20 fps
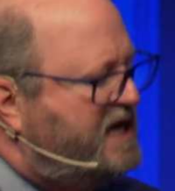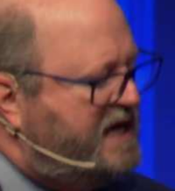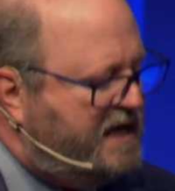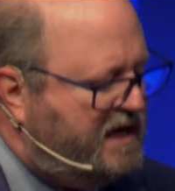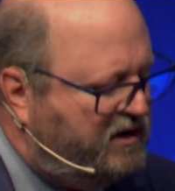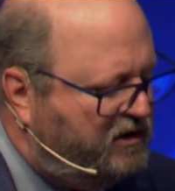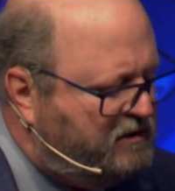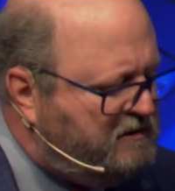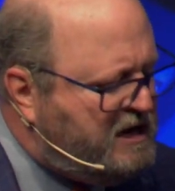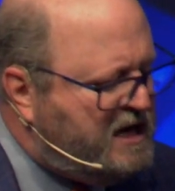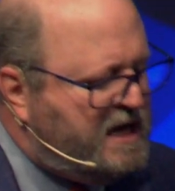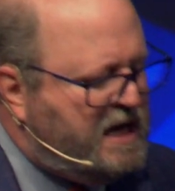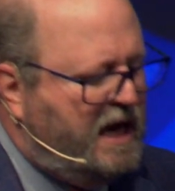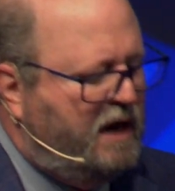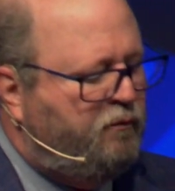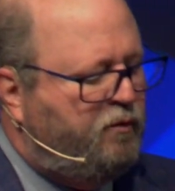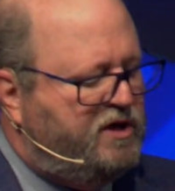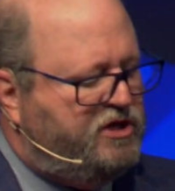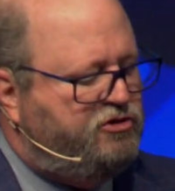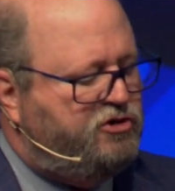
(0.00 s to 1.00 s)
here.
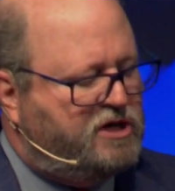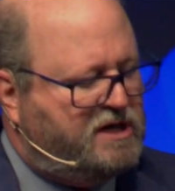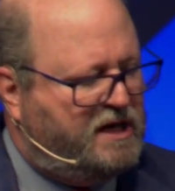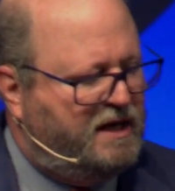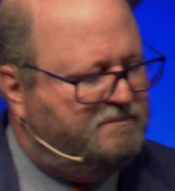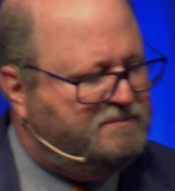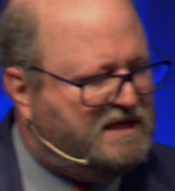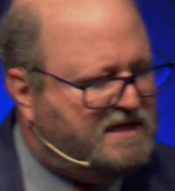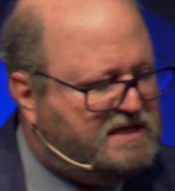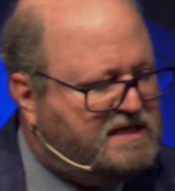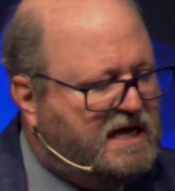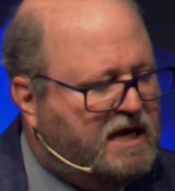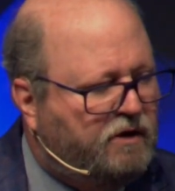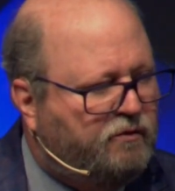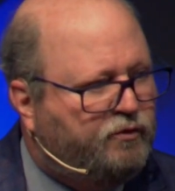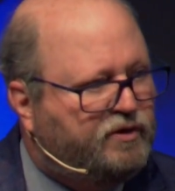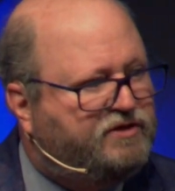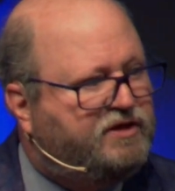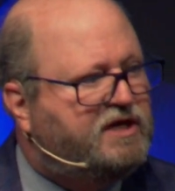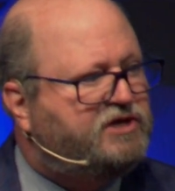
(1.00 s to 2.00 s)
And when you come to deal
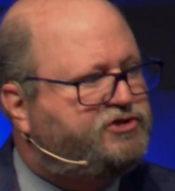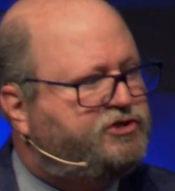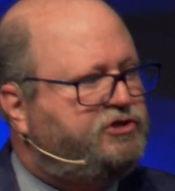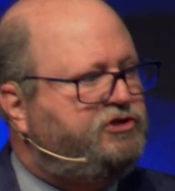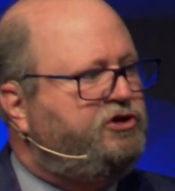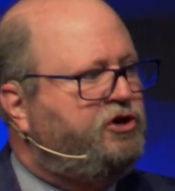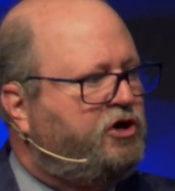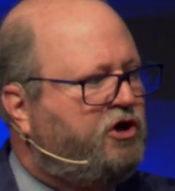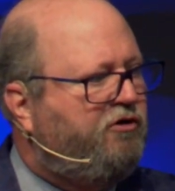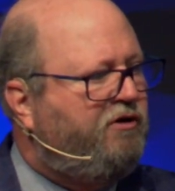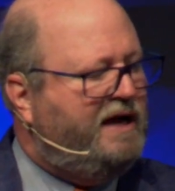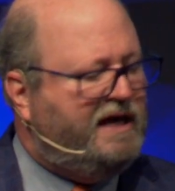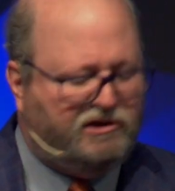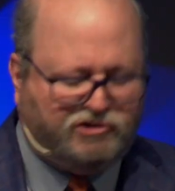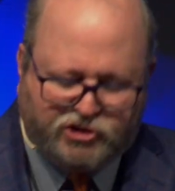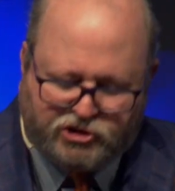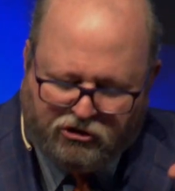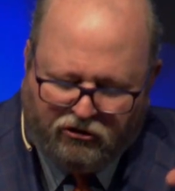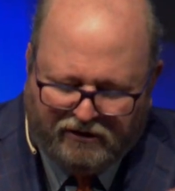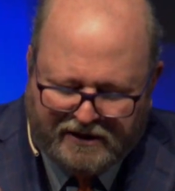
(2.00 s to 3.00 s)
with this,
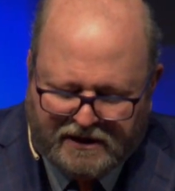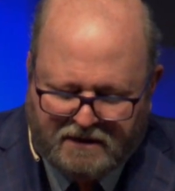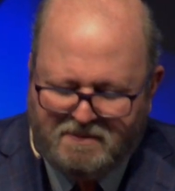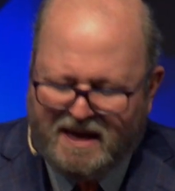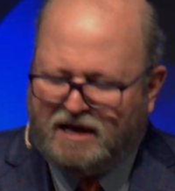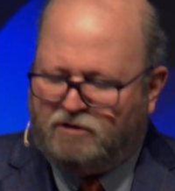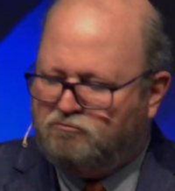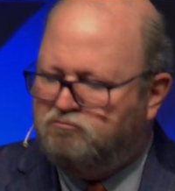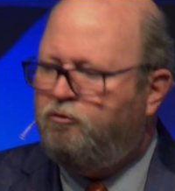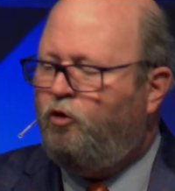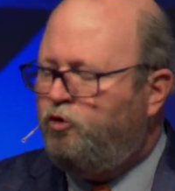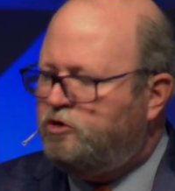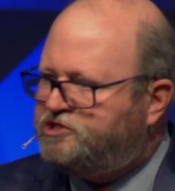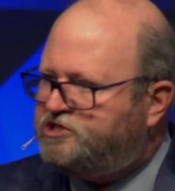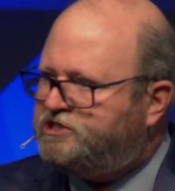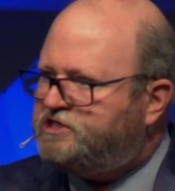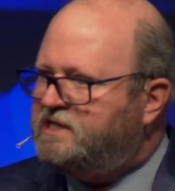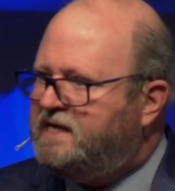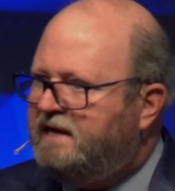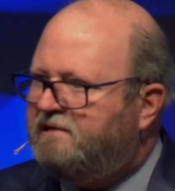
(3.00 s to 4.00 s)
it's going to make more
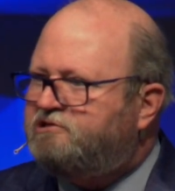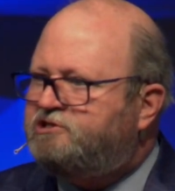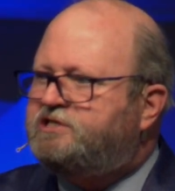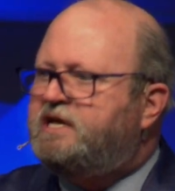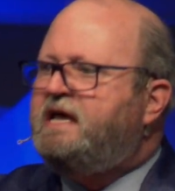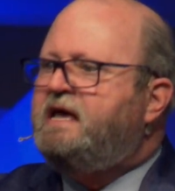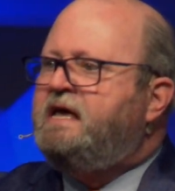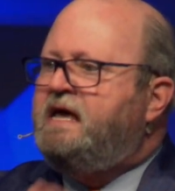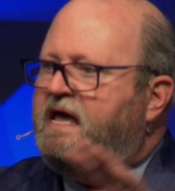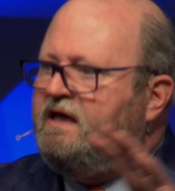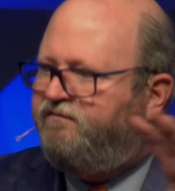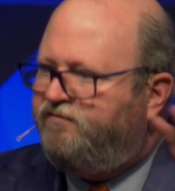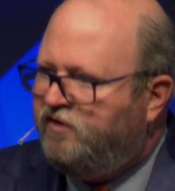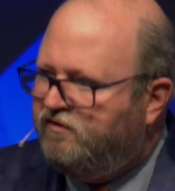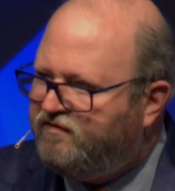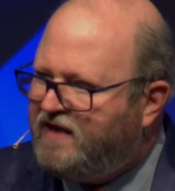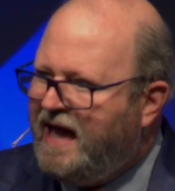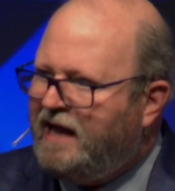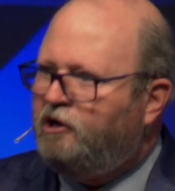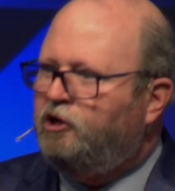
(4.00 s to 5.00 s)
sense if
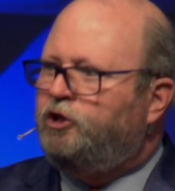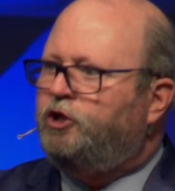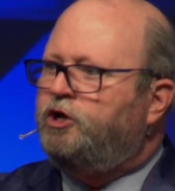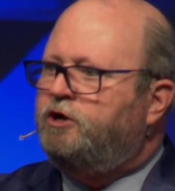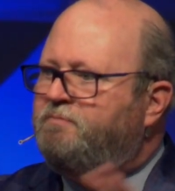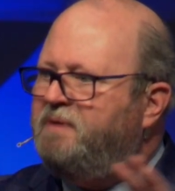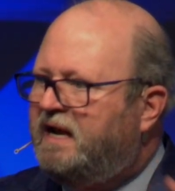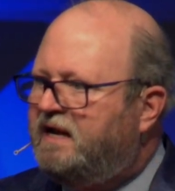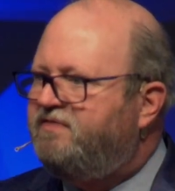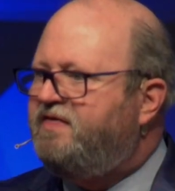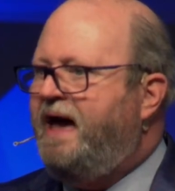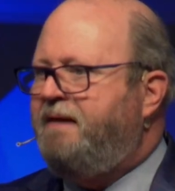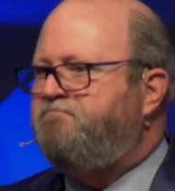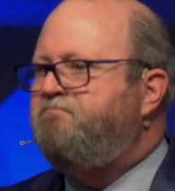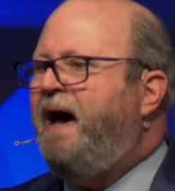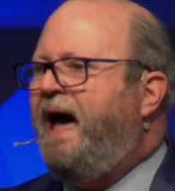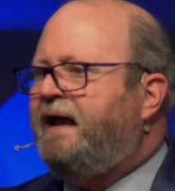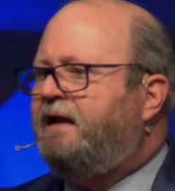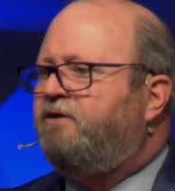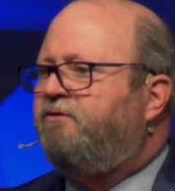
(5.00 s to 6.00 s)
you've got a little bit of that
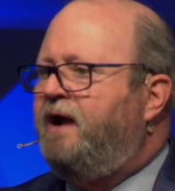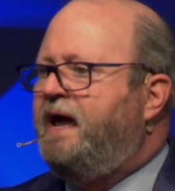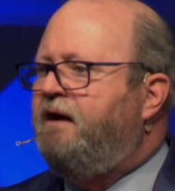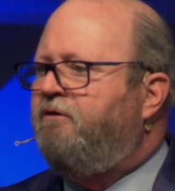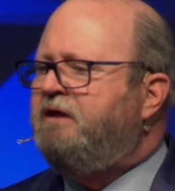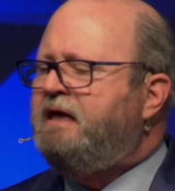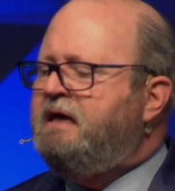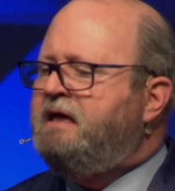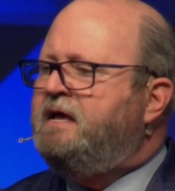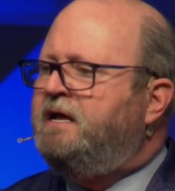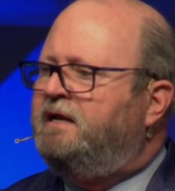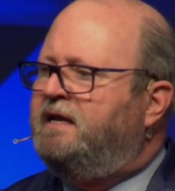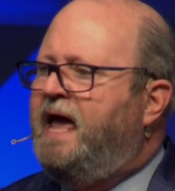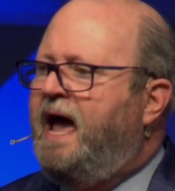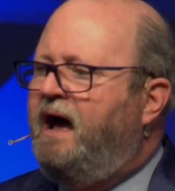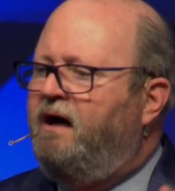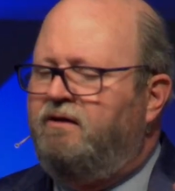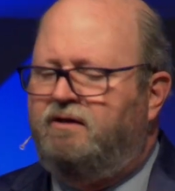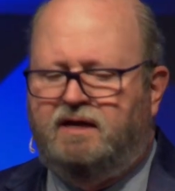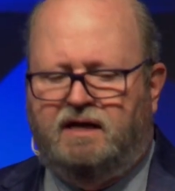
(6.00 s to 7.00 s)
background.
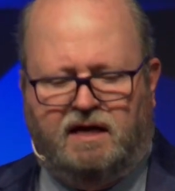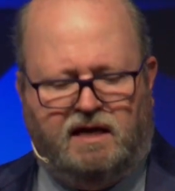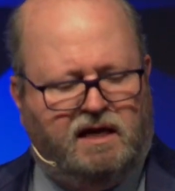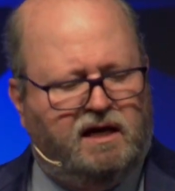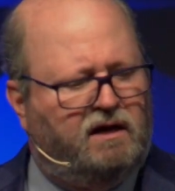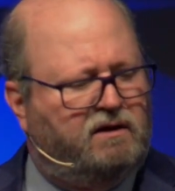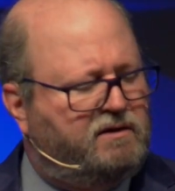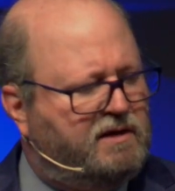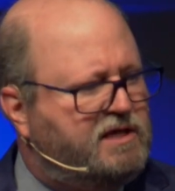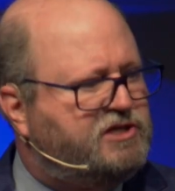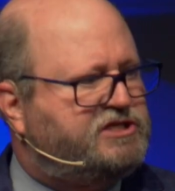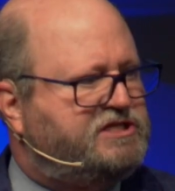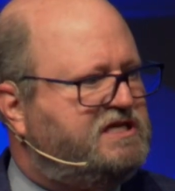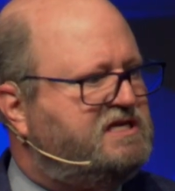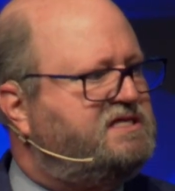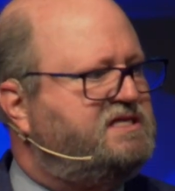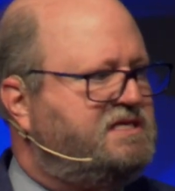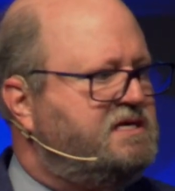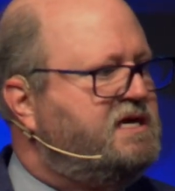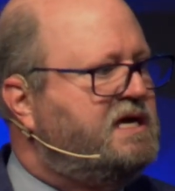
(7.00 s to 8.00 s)
Now, here is the
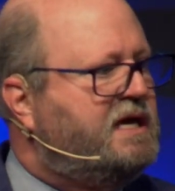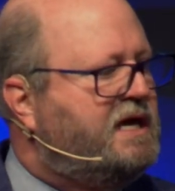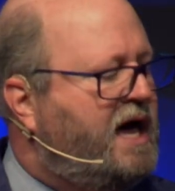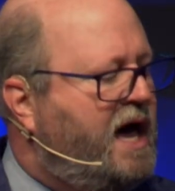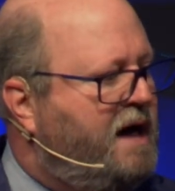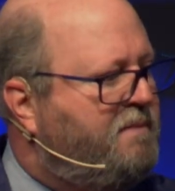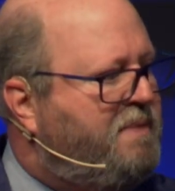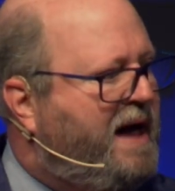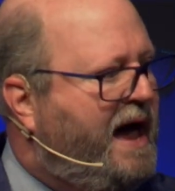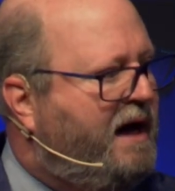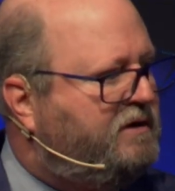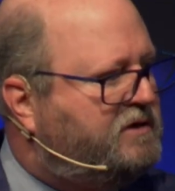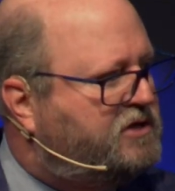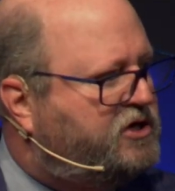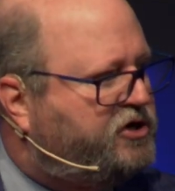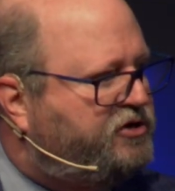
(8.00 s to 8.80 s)
thing about